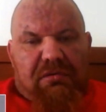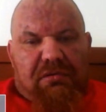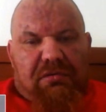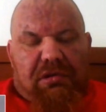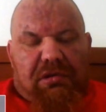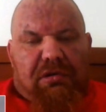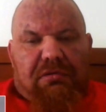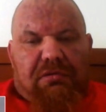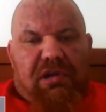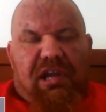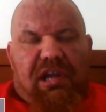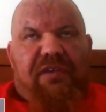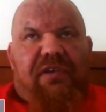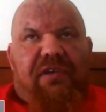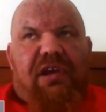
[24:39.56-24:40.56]
You know,
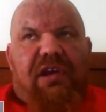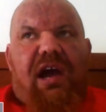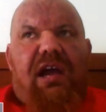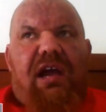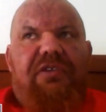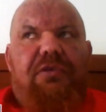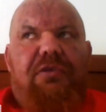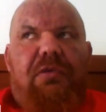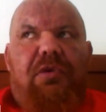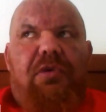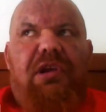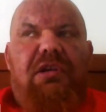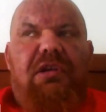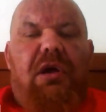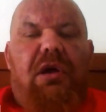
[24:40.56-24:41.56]
even guys who are
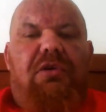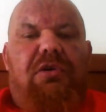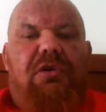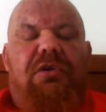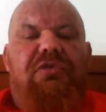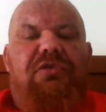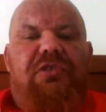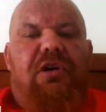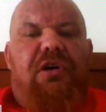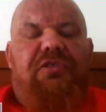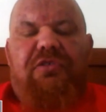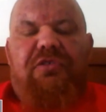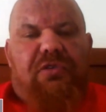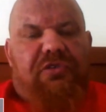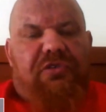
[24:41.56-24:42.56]
running low cruise
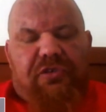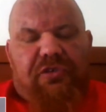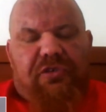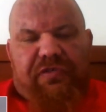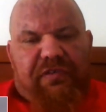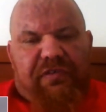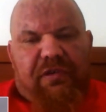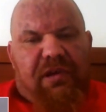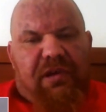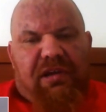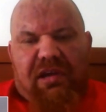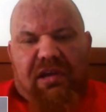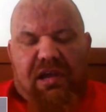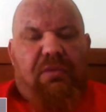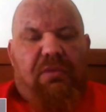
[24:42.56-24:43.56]
doses run 250 mg
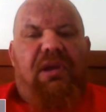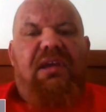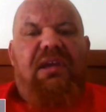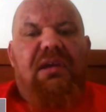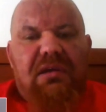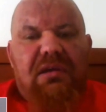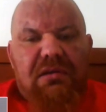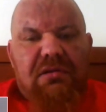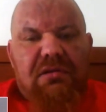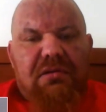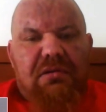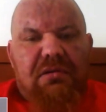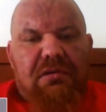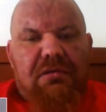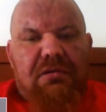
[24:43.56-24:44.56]
a week.
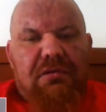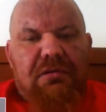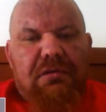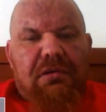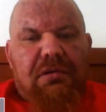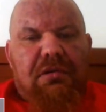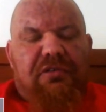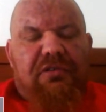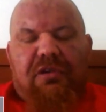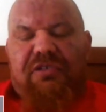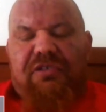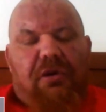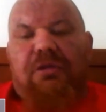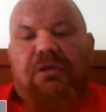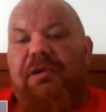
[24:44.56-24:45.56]
Yeah. So
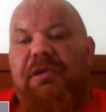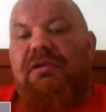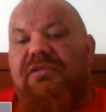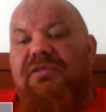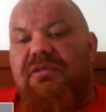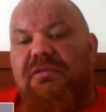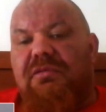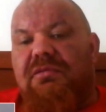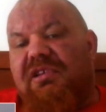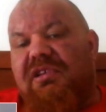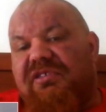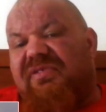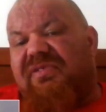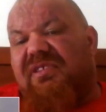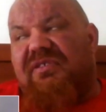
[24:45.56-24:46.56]
it's all abuse.
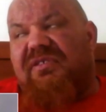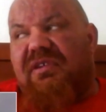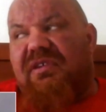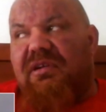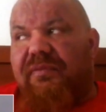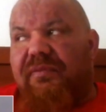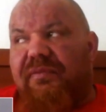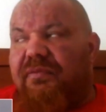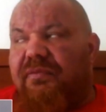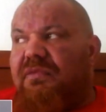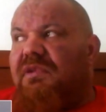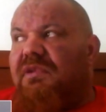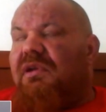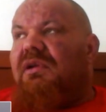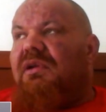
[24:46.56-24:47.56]
That's the first
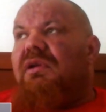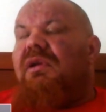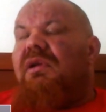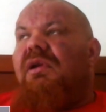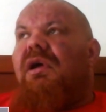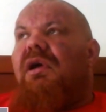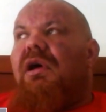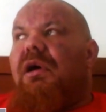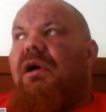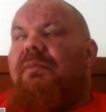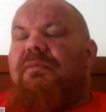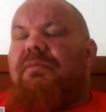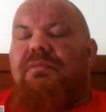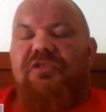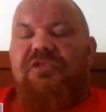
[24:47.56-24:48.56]

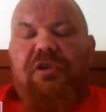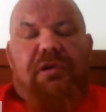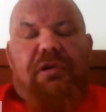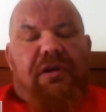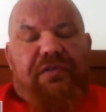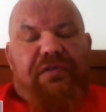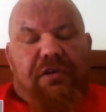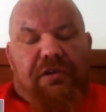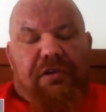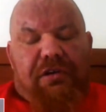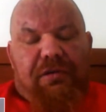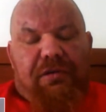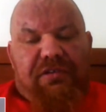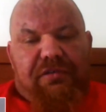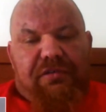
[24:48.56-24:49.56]
thing. Sorry, I've forgotten the
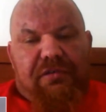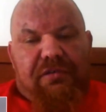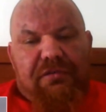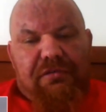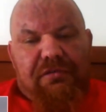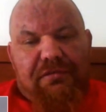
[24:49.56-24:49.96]
question.